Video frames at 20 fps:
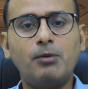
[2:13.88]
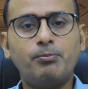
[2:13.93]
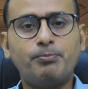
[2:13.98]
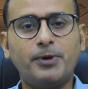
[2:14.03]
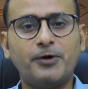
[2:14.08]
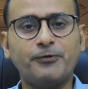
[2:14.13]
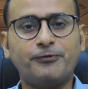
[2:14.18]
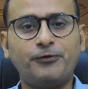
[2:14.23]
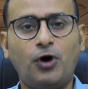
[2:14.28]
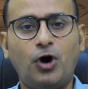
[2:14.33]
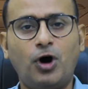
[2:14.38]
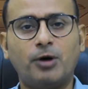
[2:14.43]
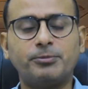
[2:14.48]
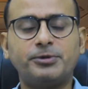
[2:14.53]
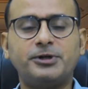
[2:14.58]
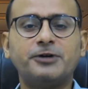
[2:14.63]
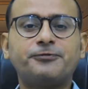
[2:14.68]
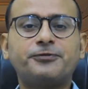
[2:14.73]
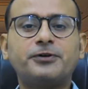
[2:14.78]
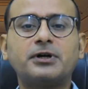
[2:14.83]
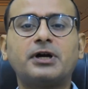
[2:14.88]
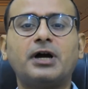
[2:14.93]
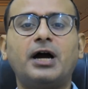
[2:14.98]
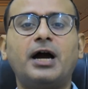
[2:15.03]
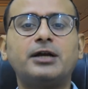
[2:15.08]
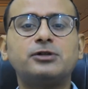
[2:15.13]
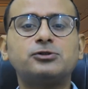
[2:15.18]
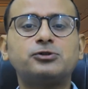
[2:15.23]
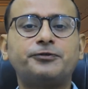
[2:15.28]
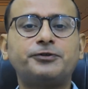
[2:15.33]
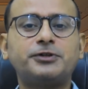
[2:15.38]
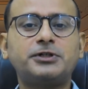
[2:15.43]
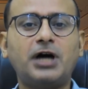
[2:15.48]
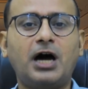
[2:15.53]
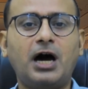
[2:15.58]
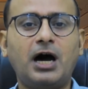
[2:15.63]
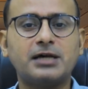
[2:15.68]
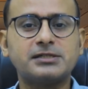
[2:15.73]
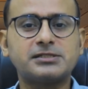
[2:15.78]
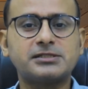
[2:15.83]
perform different kinds of
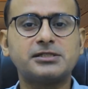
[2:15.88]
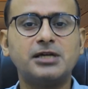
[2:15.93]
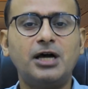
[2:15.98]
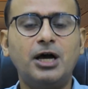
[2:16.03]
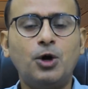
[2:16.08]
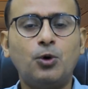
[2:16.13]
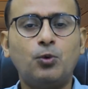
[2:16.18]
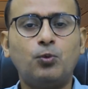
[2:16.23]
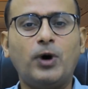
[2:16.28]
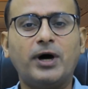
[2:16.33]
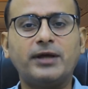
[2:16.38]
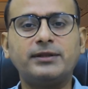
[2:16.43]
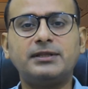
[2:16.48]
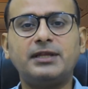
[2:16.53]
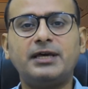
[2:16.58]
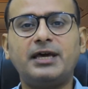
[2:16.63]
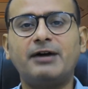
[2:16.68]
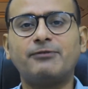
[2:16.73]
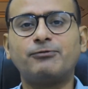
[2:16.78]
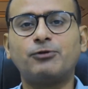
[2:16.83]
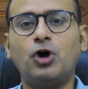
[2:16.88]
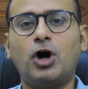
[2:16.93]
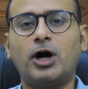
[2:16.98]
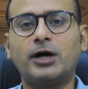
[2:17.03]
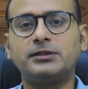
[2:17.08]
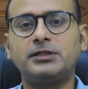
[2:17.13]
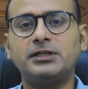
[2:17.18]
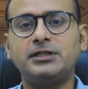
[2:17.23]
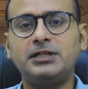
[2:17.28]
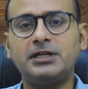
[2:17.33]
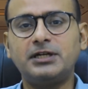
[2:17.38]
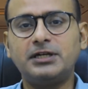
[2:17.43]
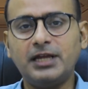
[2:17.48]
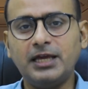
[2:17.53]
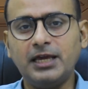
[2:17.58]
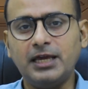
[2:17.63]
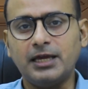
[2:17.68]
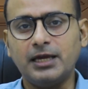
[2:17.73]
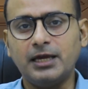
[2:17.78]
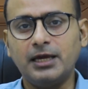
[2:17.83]
tasks, one, they have got the
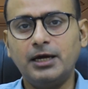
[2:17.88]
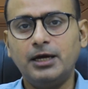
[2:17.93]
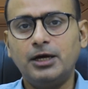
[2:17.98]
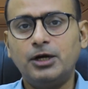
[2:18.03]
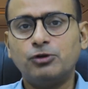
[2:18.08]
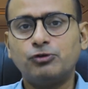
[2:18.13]
degree,